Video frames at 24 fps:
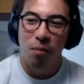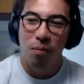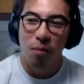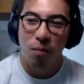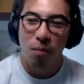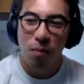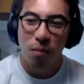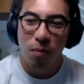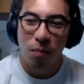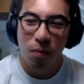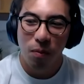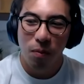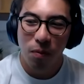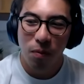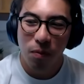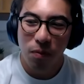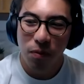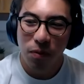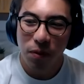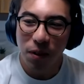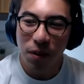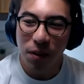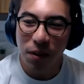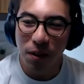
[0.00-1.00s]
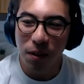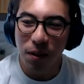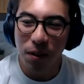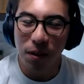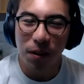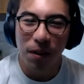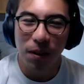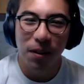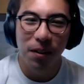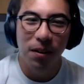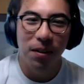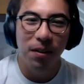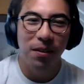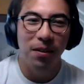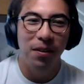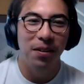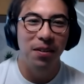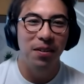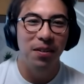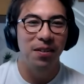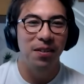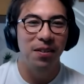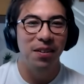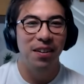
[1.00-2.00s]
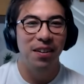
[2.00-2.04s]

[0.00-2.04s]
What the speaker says: [no speech]